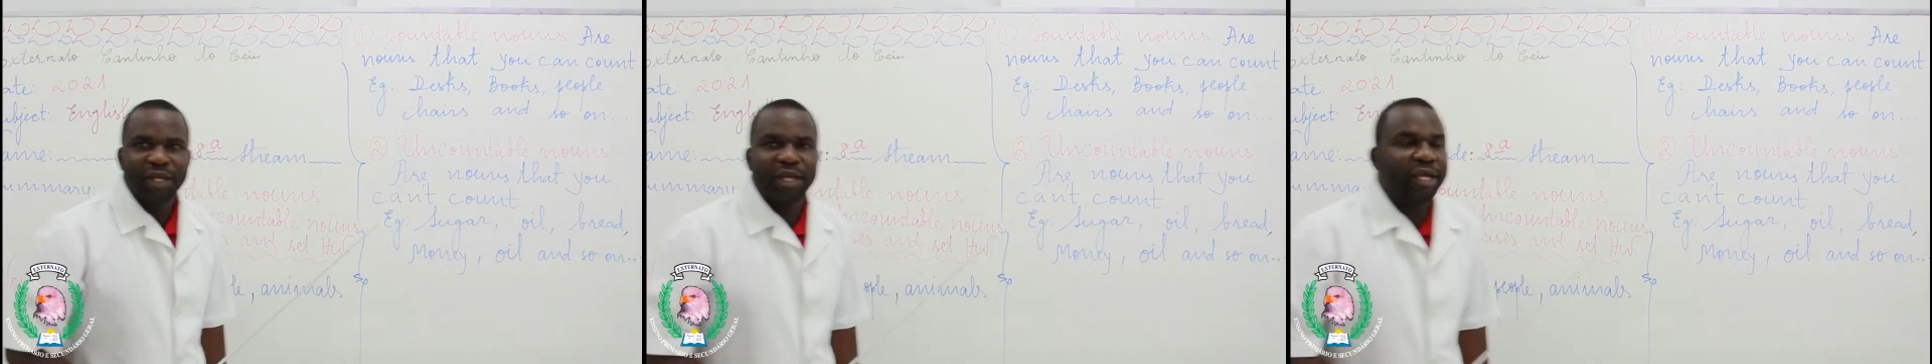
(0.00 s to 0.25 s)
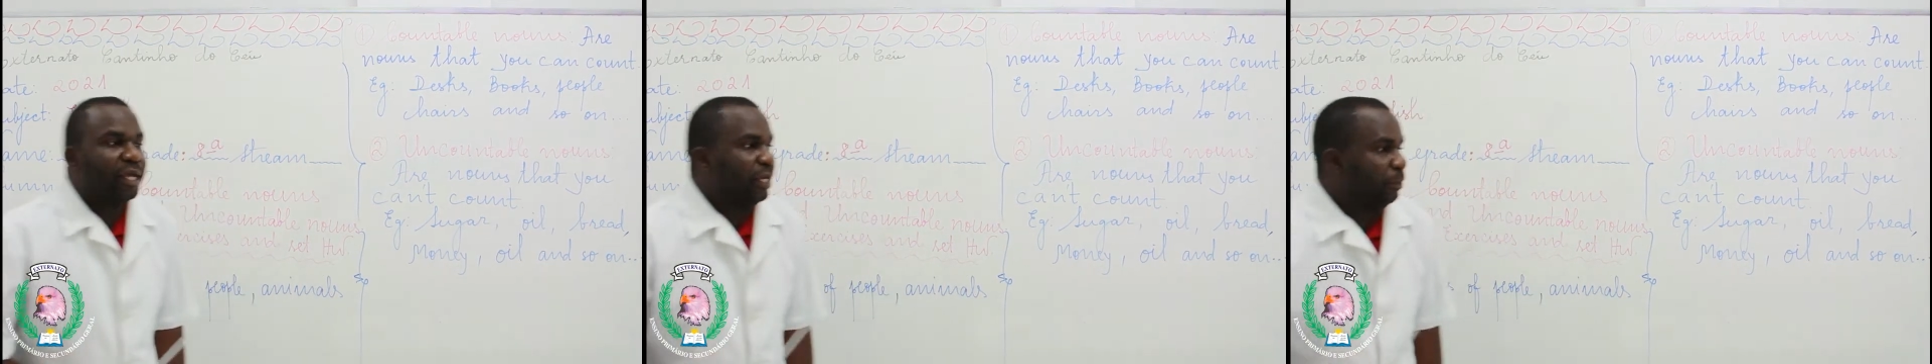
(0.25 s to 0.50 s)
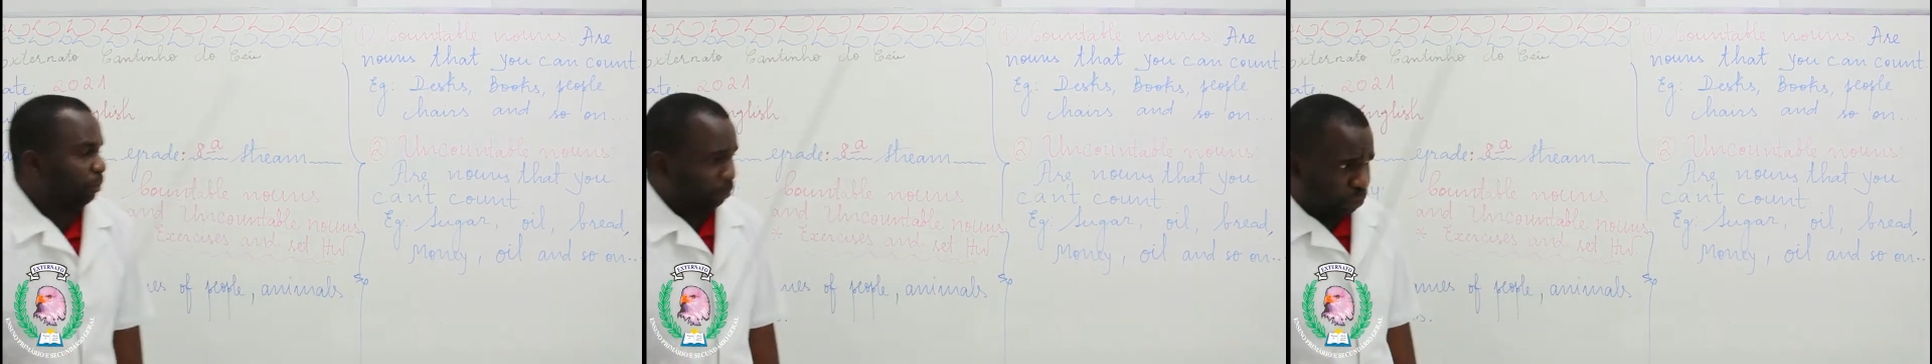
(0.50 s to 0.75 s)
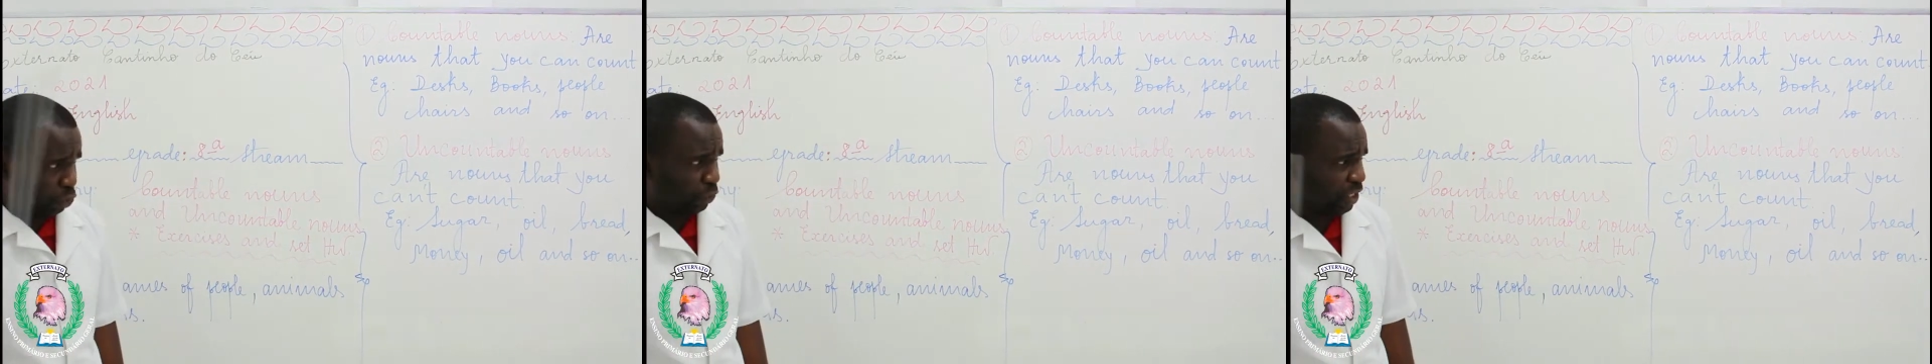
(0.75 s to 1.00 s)
In
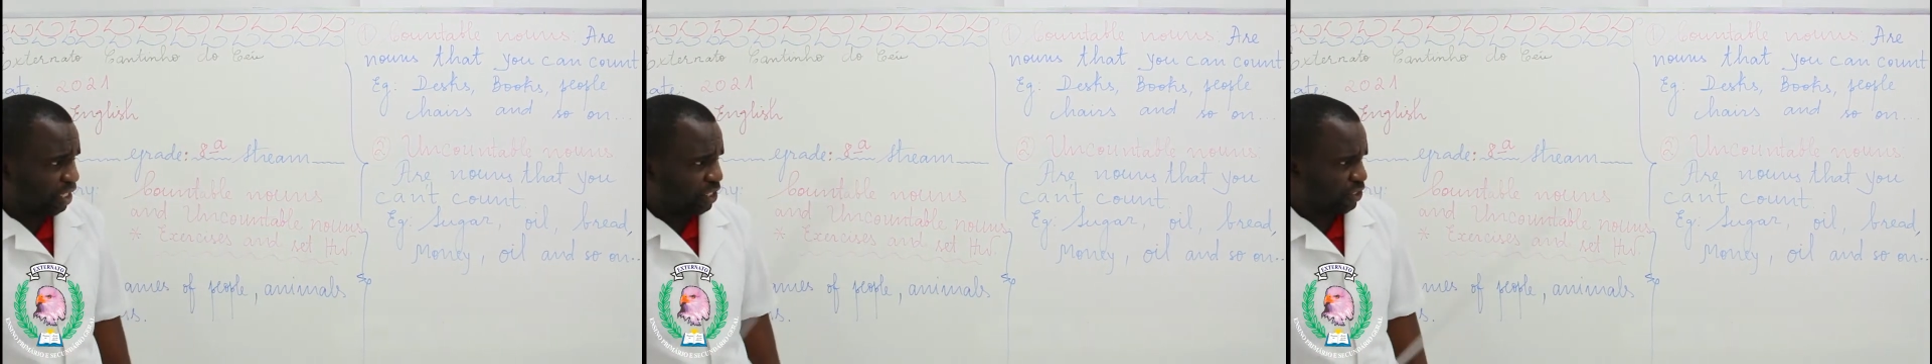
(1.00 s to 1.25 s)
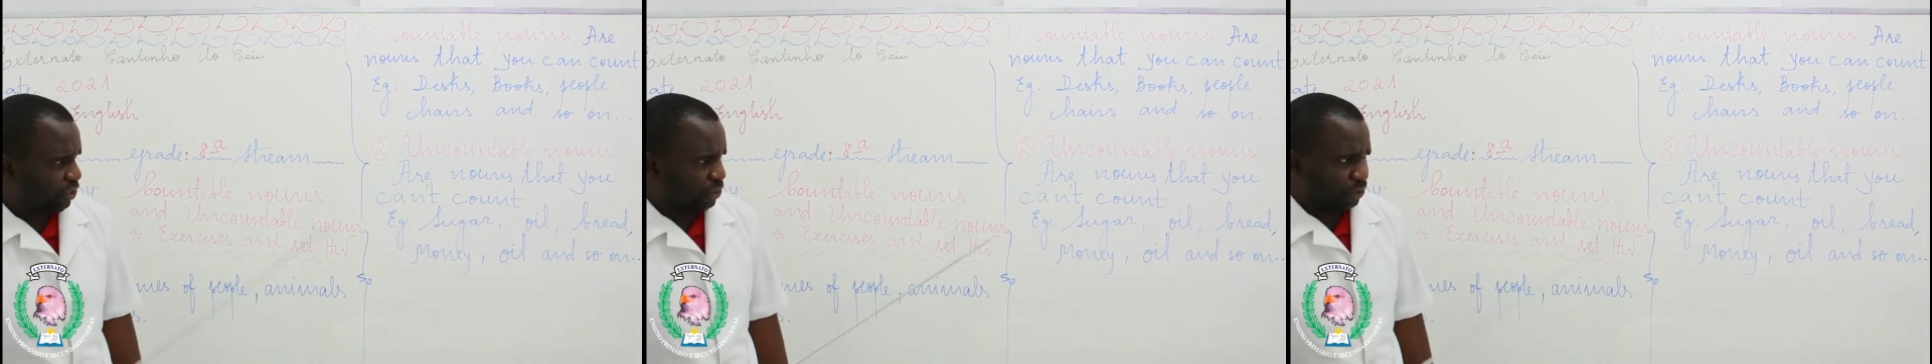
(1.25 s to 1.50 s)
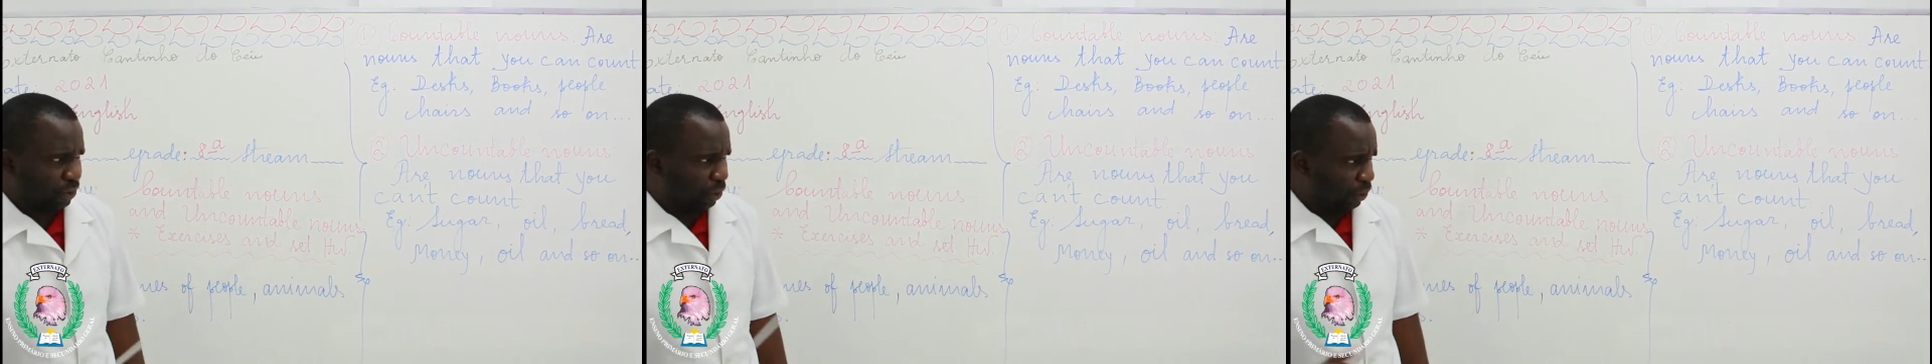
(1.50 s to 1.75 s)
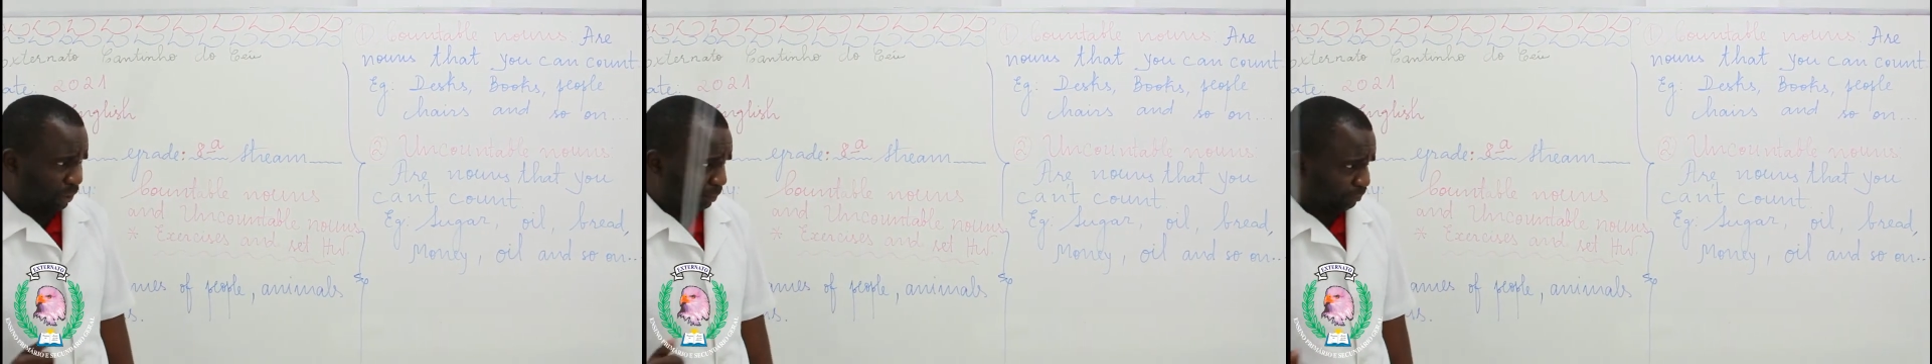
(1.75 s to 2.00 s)
Portuguese
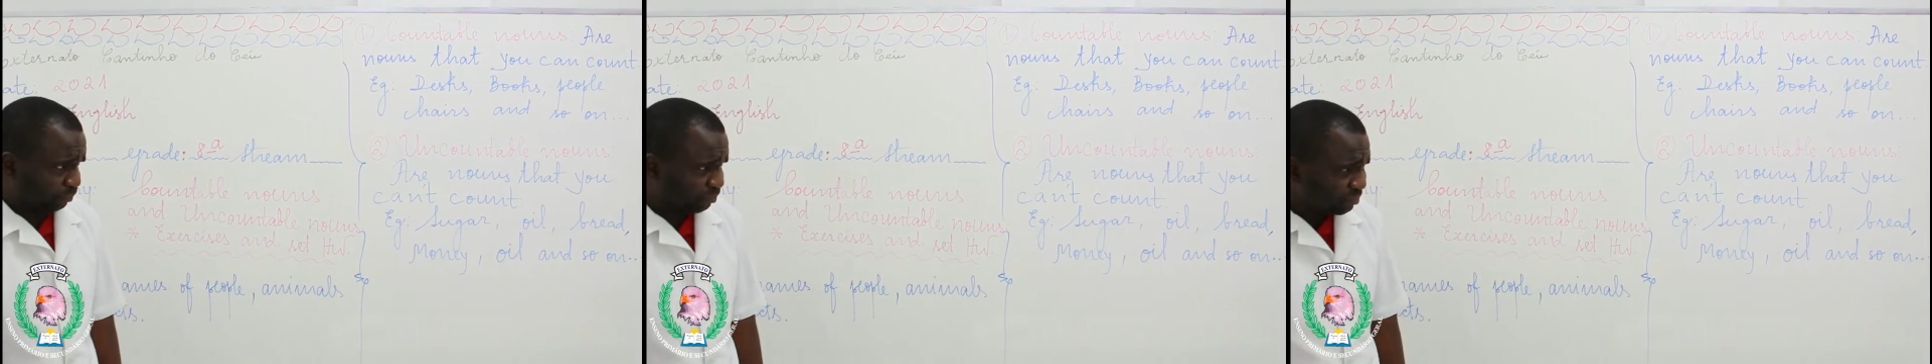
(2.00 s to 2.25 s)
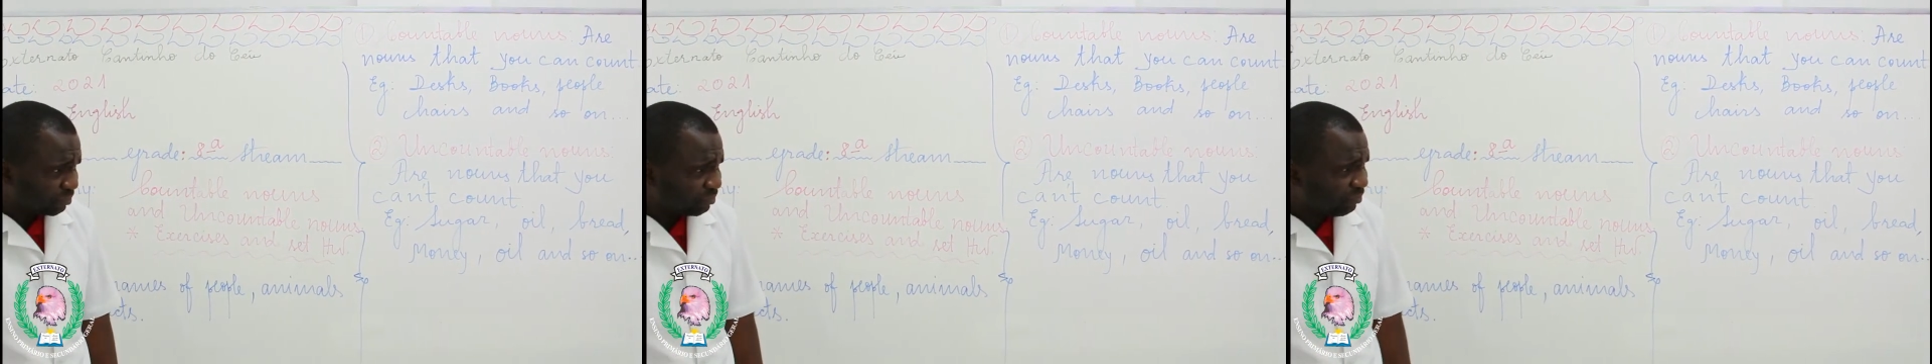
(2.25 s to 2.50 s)
or